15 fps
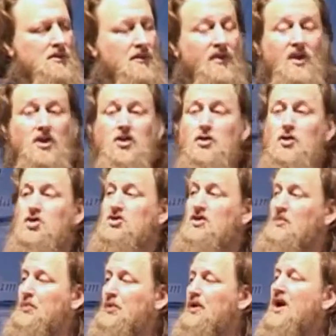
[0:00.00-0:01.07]
That you
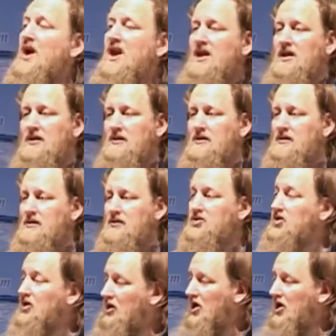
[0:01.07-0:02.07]
should pray to